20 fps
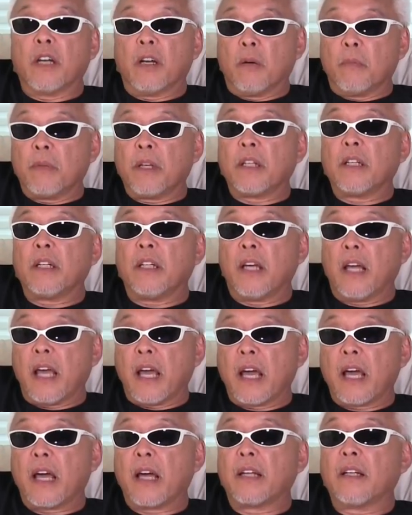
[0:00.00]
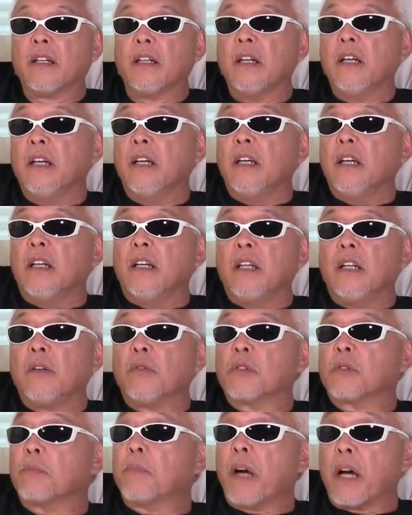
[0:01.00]
ailment he had. He
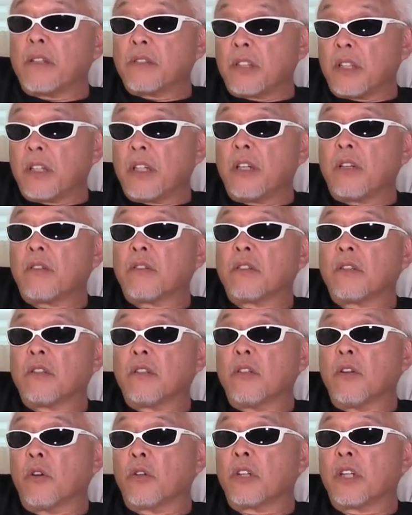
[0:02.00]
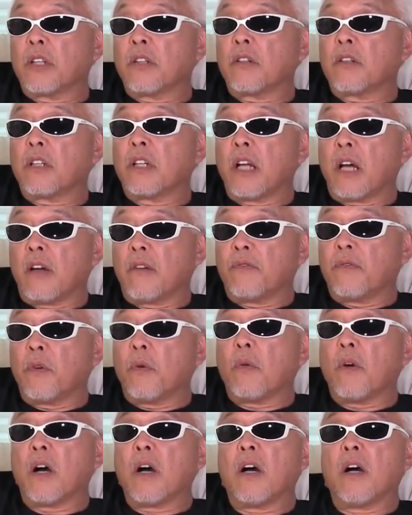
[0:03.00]
was bouncing here in north end of the town for a
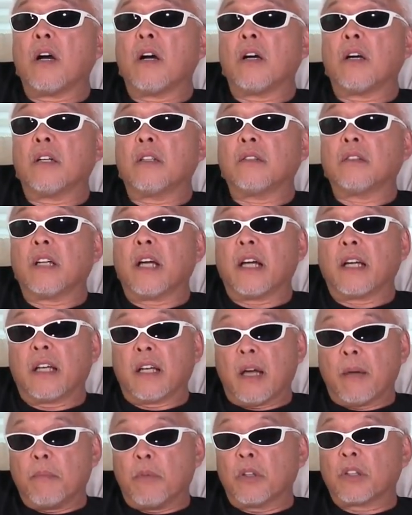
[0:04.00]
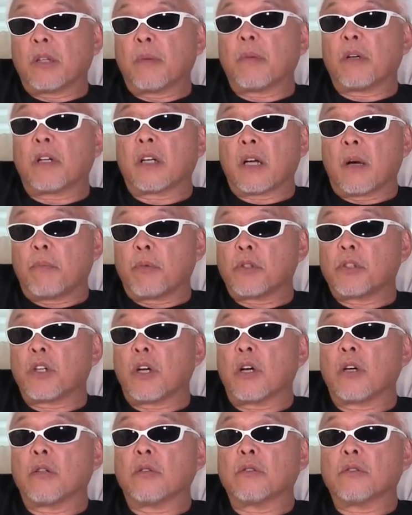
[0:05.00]
while. I, I booked him on a couple
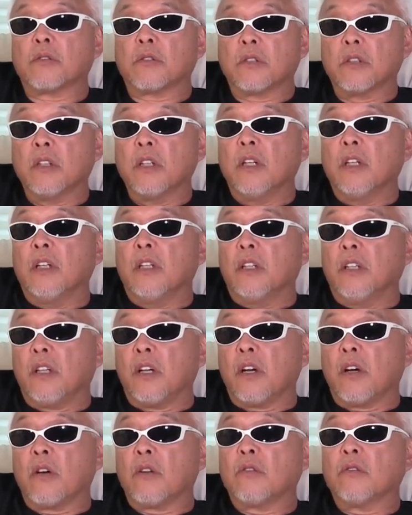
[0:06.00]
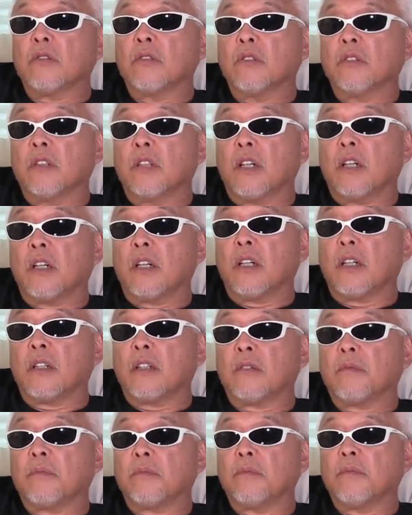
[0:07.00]
shows, you know,
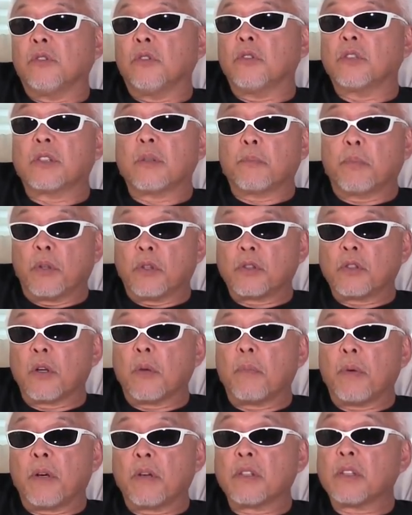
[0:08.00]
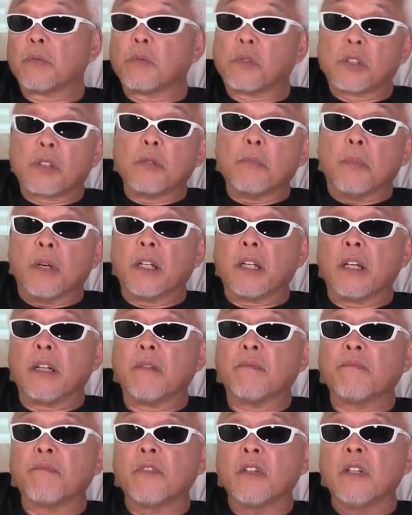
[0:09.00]
um, doing some personal appearance. It was good
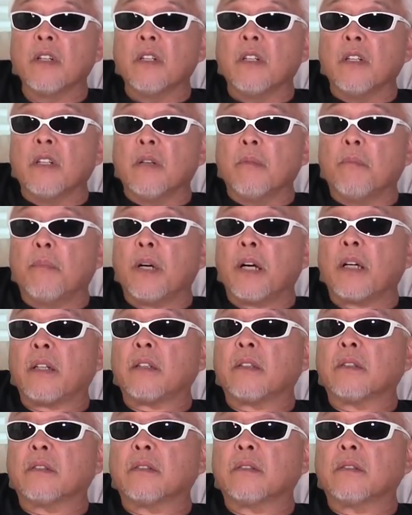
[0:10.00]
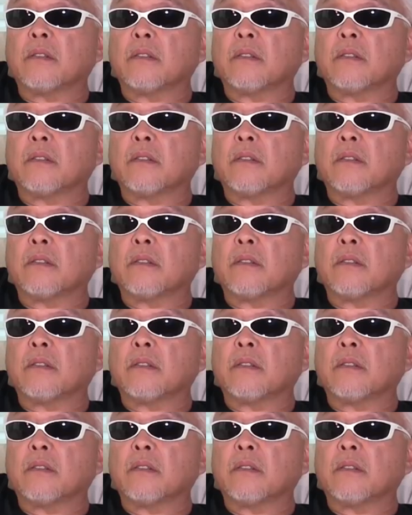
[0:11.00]
money, but